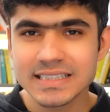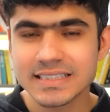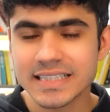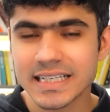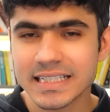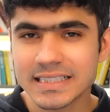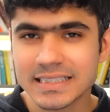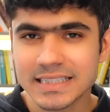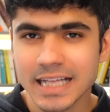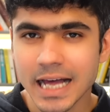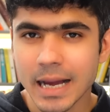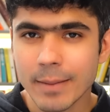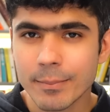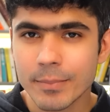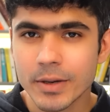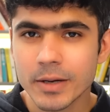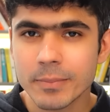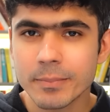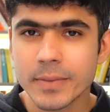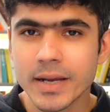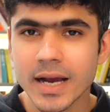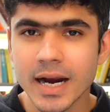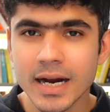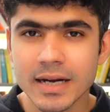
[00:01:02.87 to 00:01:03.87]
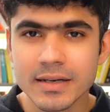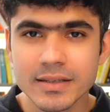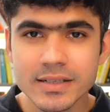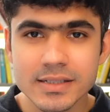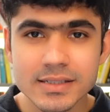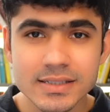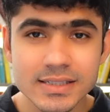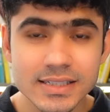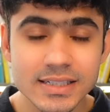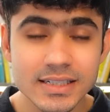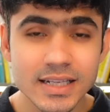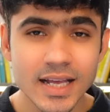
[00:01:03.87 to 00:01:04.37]
things happen behind the
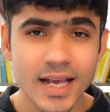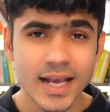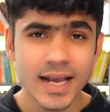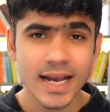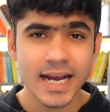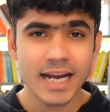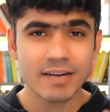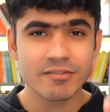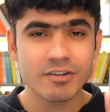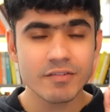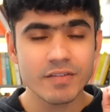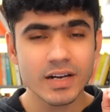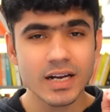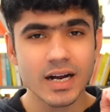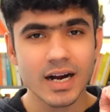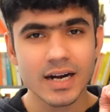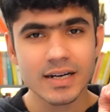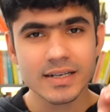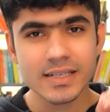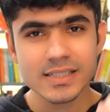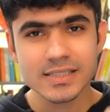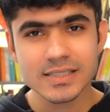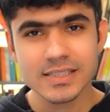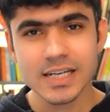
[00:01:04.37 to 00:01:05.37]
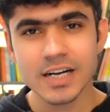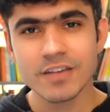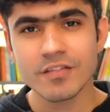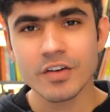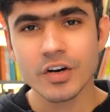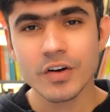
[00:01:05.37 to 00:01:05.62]
scenes and we will understand one